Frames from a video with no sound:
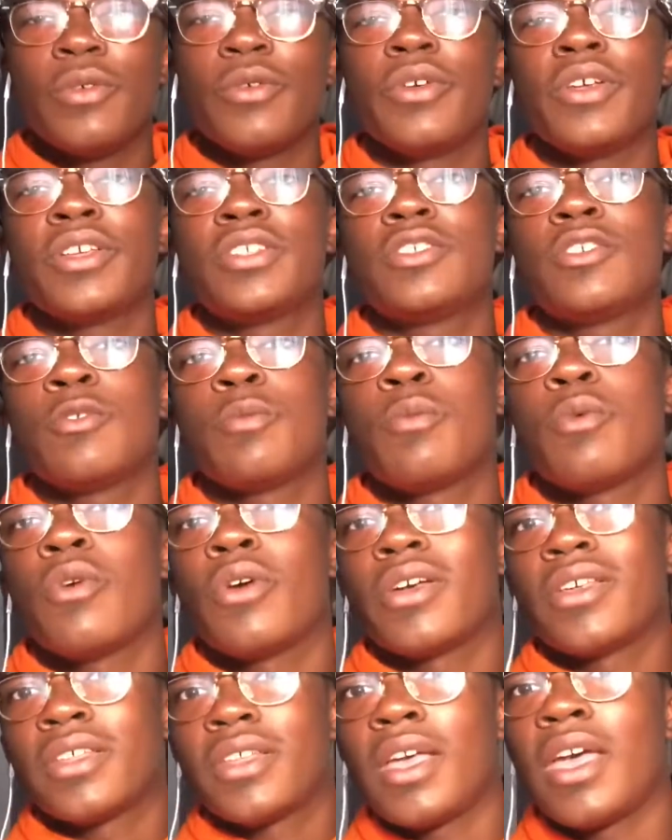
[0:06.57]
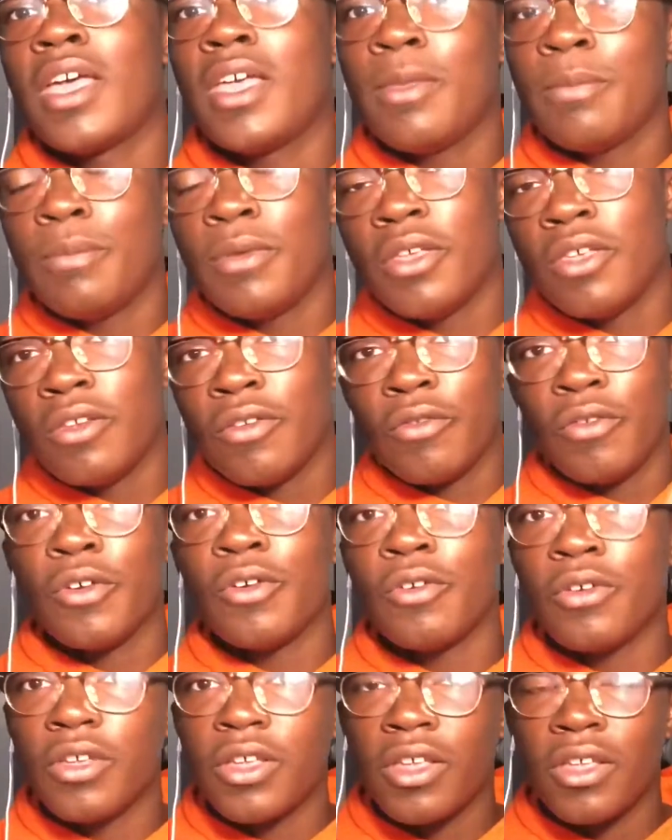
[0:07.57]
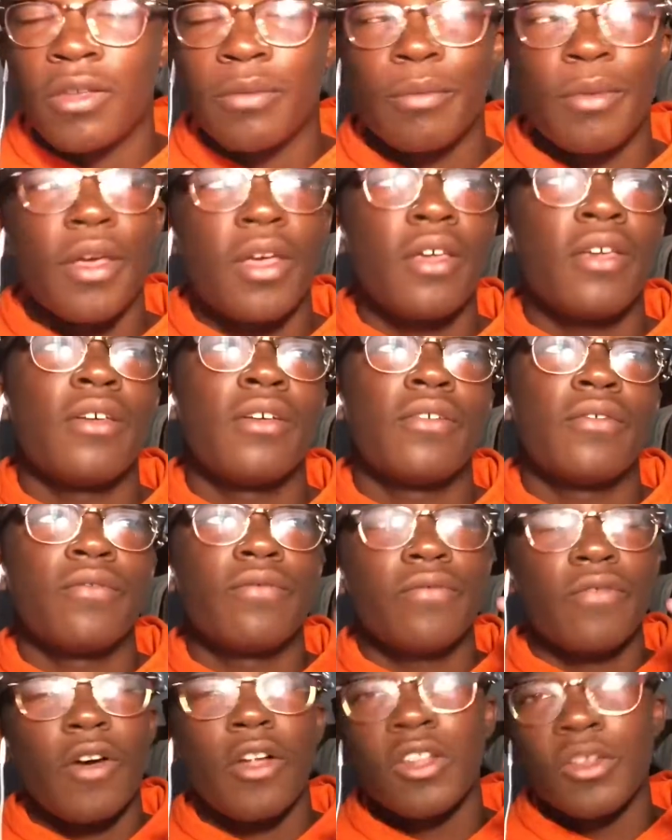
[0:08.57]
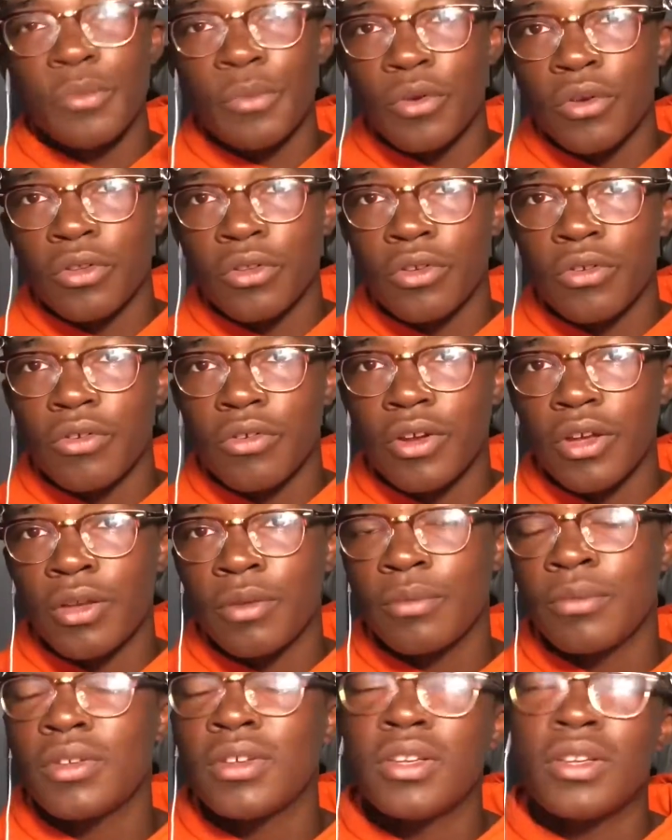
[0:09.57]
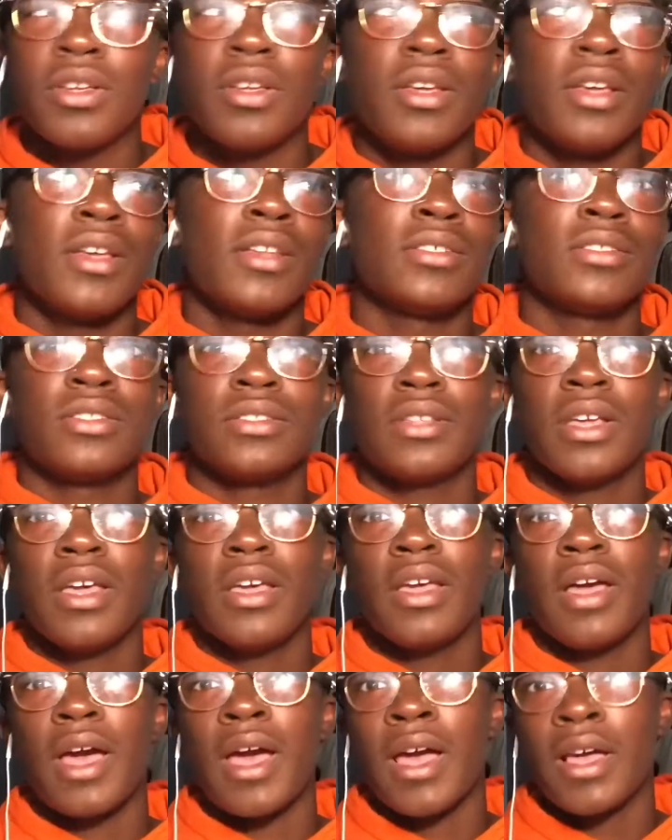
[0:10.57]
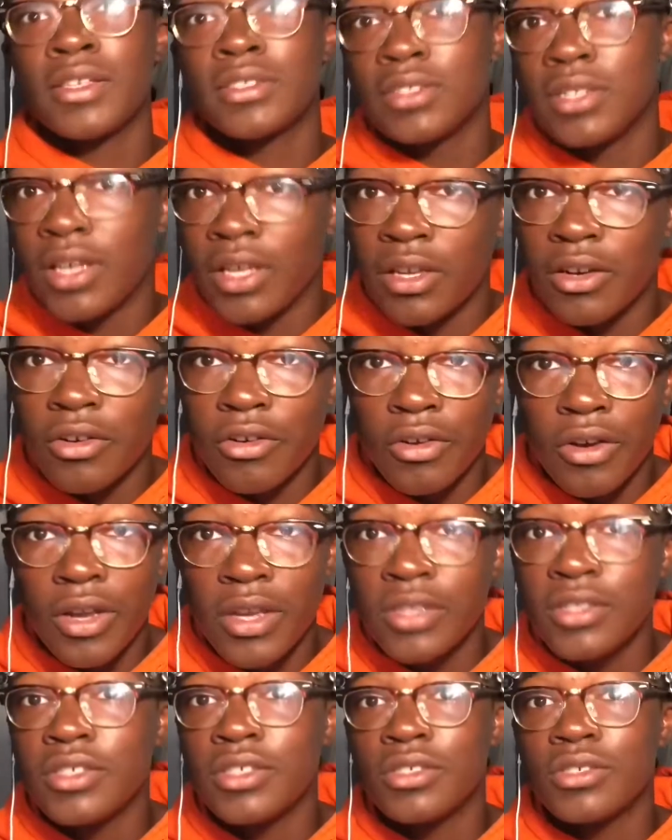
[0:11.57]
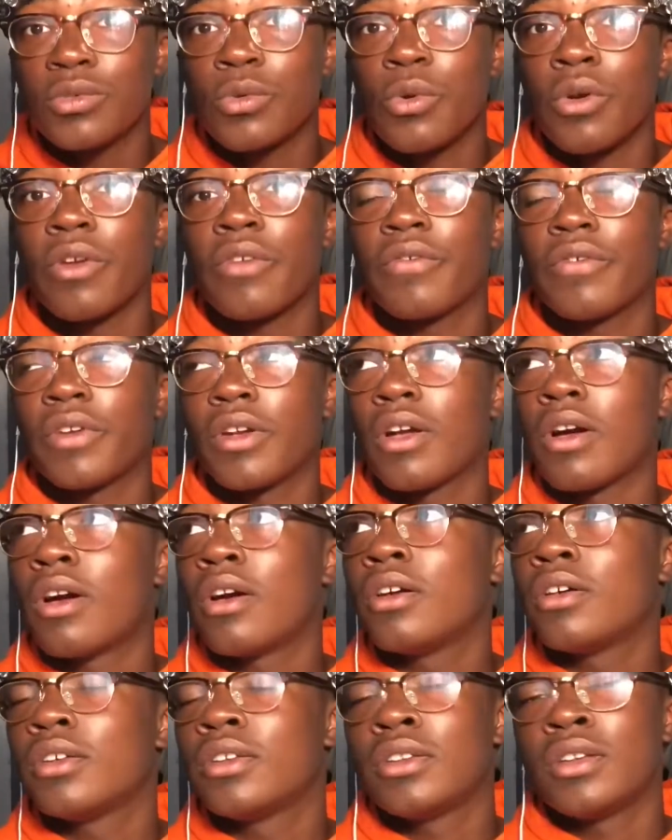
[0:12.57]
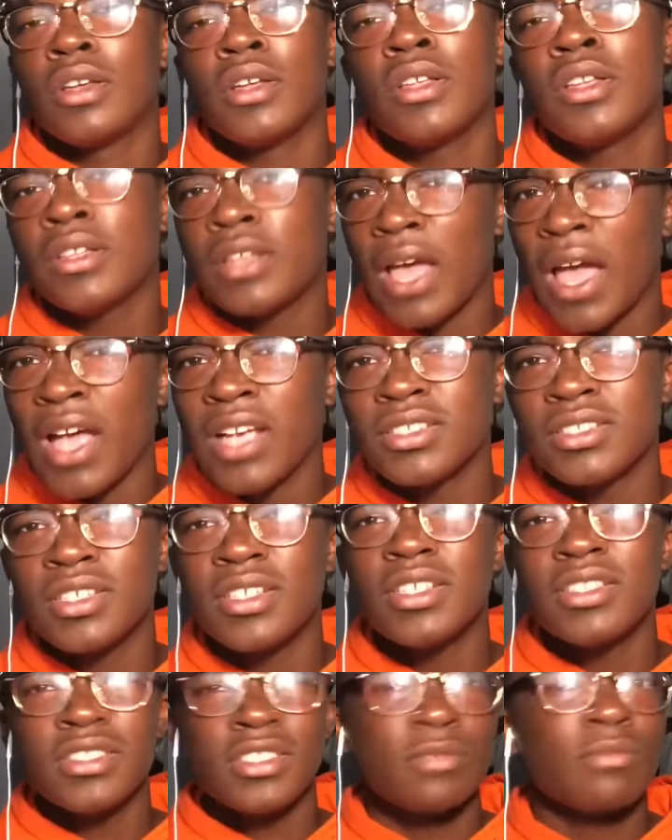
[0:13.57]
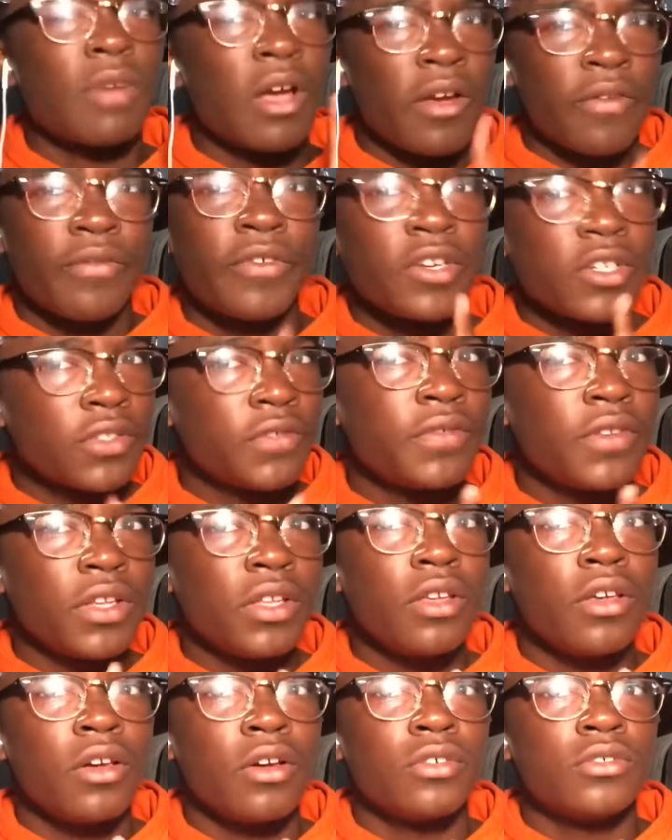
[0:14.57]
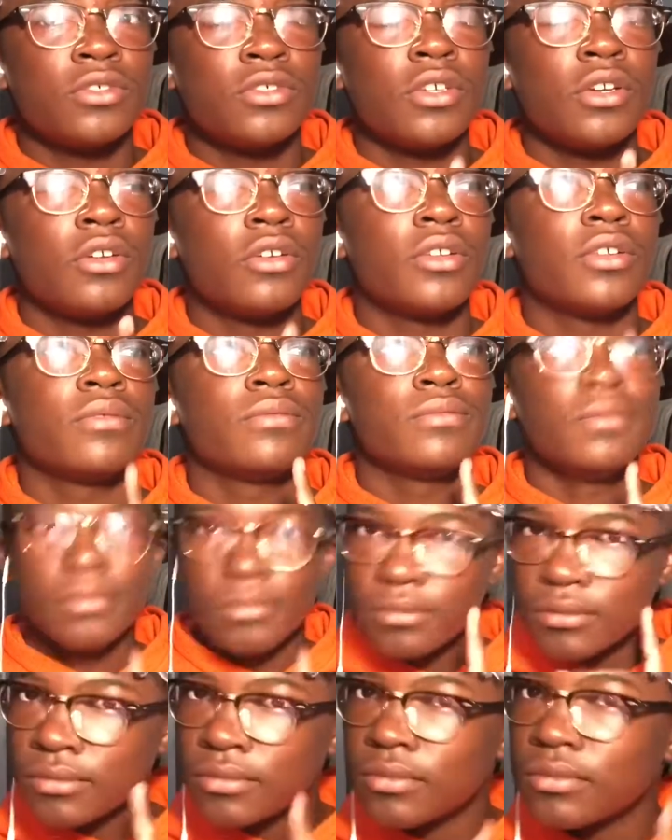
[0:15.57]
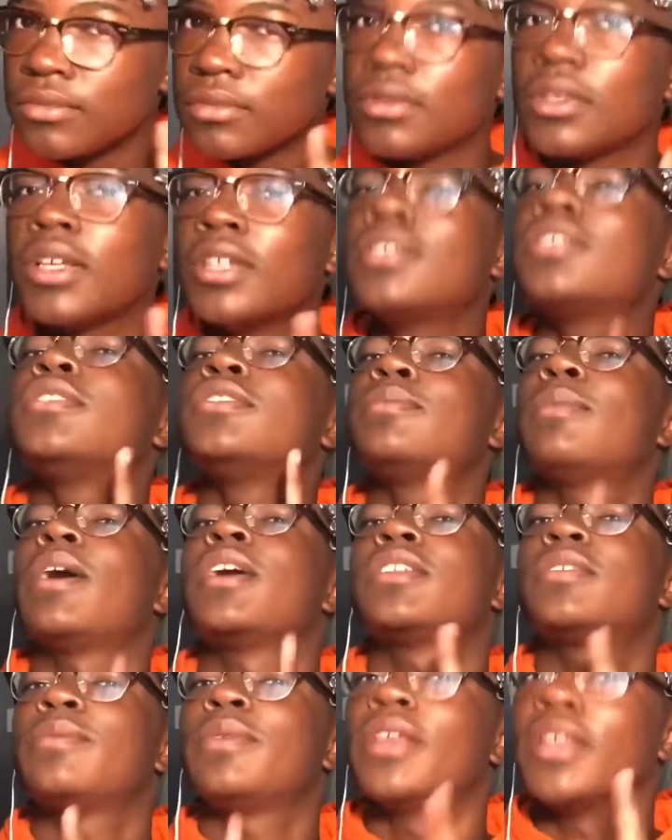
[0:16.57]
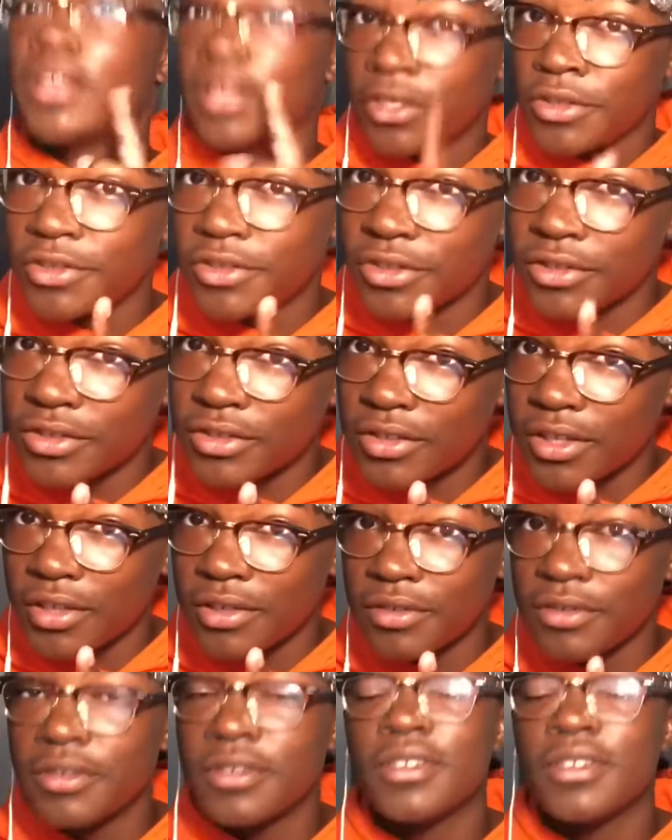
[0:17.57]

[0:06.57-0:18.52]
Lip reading: It's your boy KB, Real King Bay. Follow me on the gram. And today I actually got a crazy story for y'all. And this is my first video, so this is about to be interesting.